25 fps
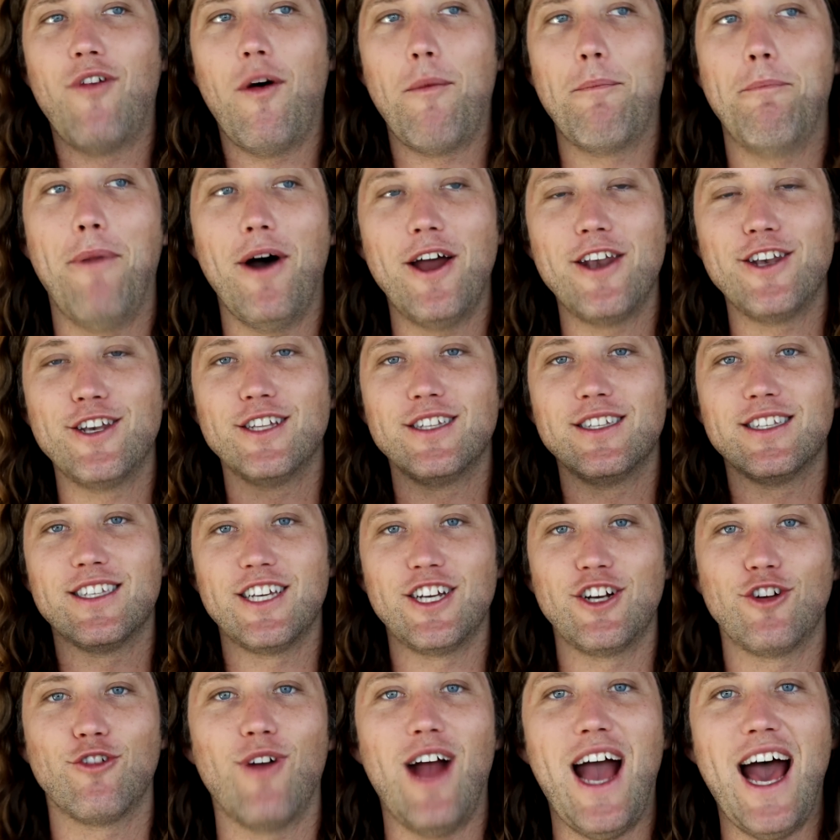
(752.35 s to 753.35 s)
of abundance
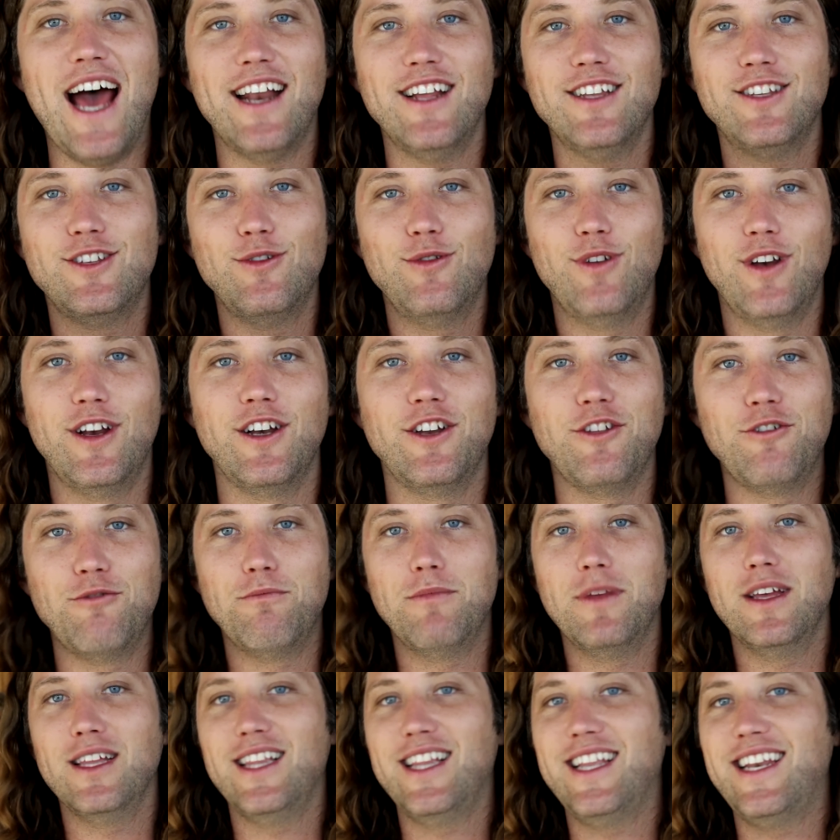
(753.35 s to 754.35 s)
and gratitude and
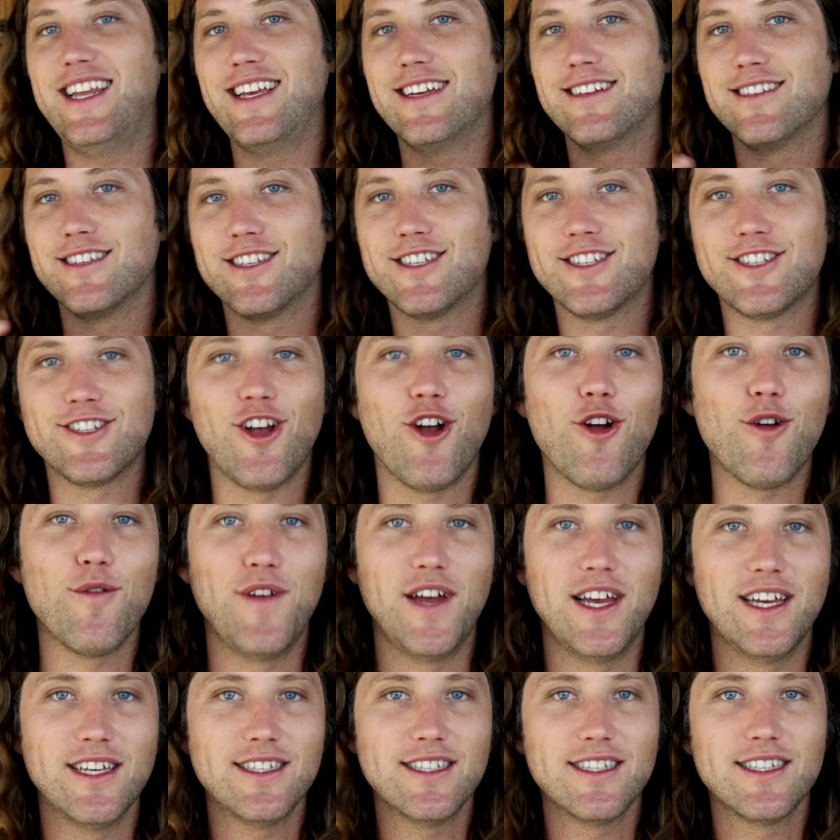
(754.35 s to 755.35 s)
humility and
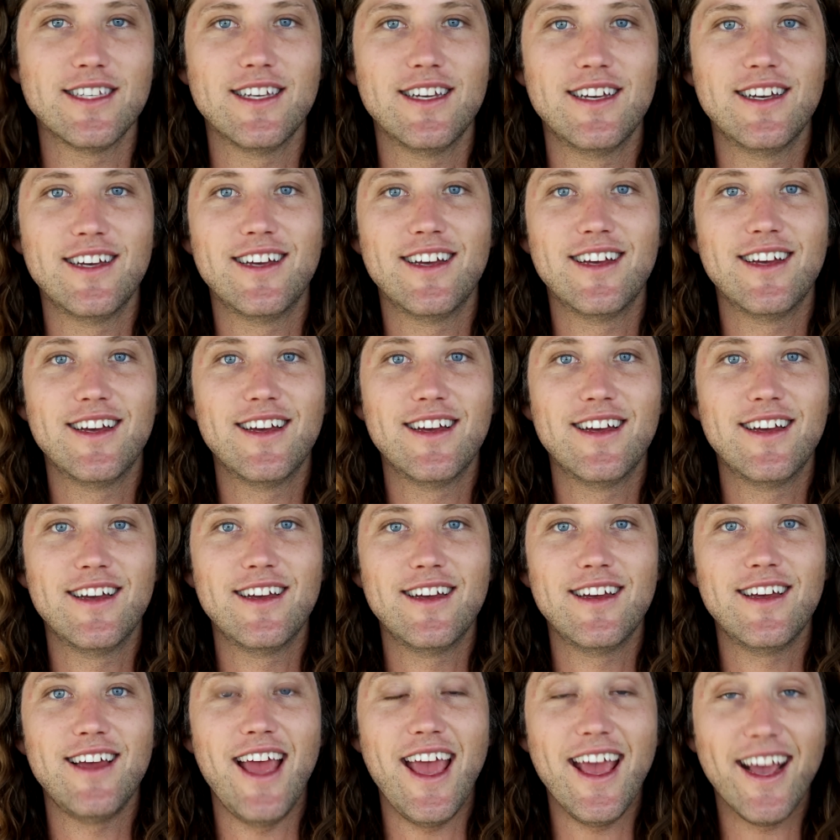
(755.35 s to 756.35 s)
service,
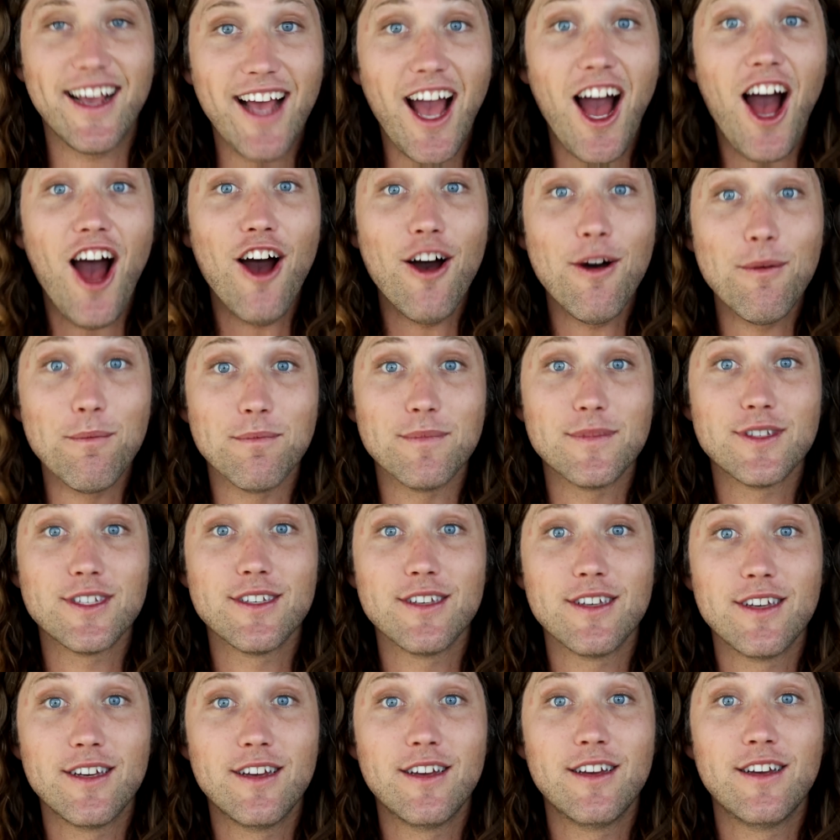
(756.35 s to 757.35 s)
it
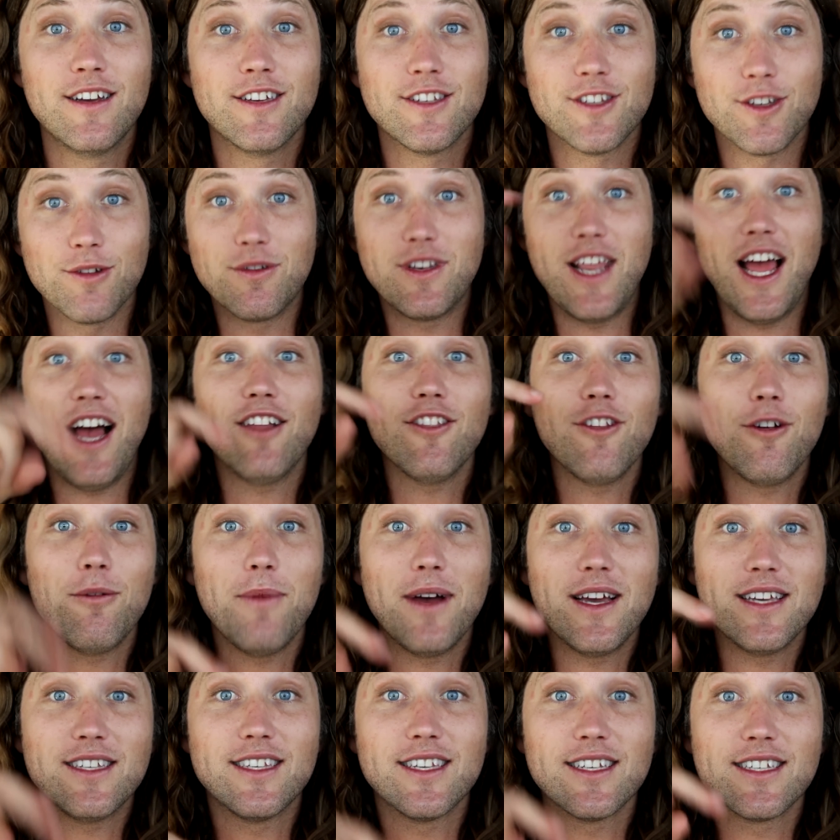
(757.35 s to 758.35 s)
comes. So download
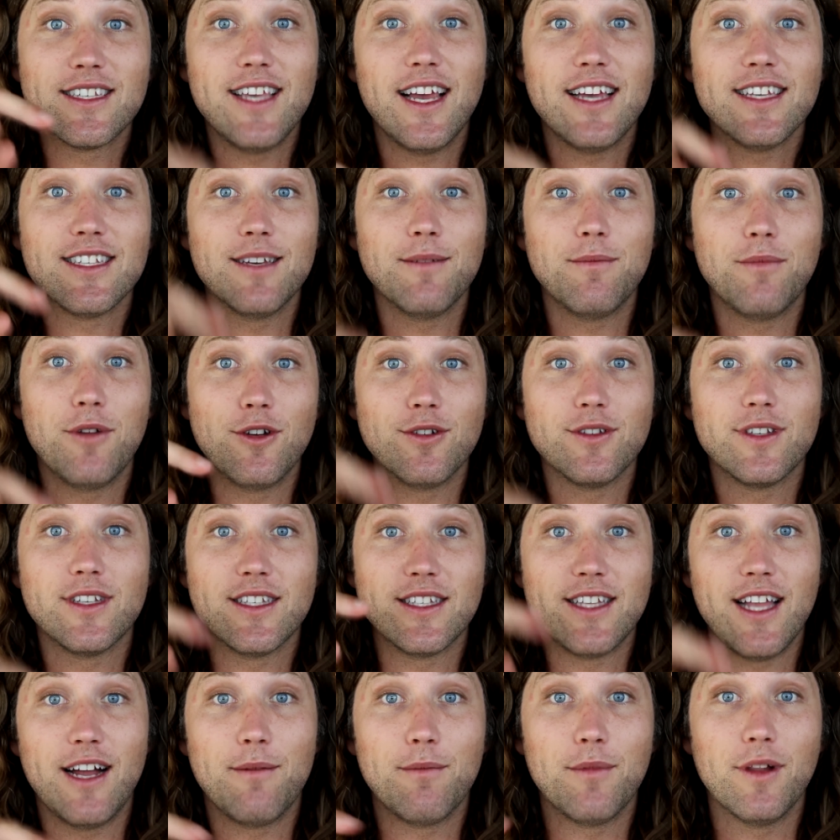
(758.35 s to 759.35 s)
my success
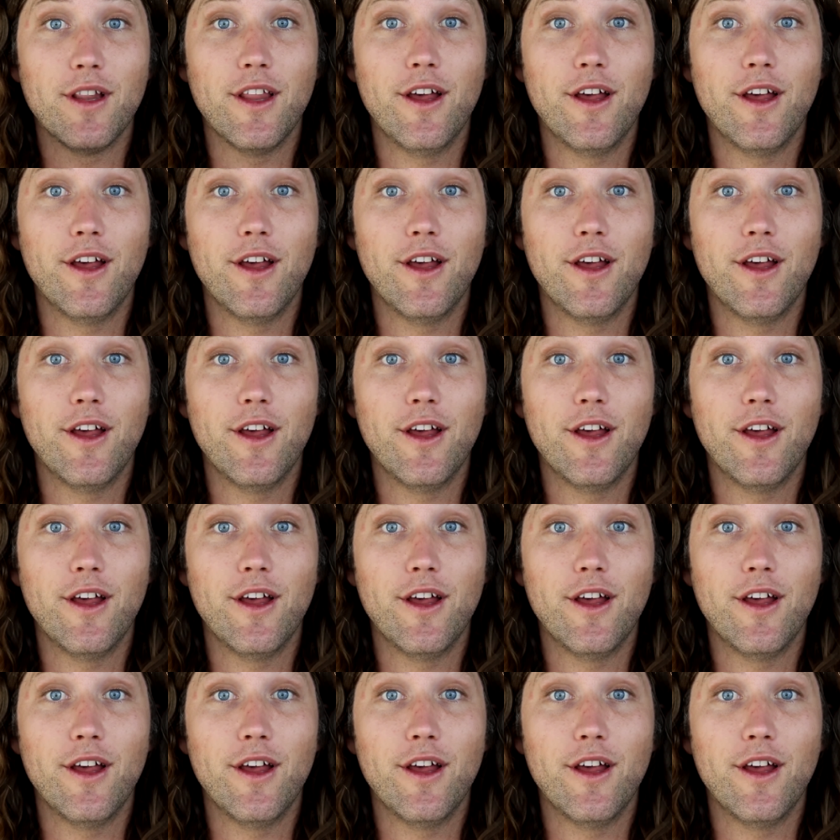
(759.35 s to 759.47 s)
hypnosis down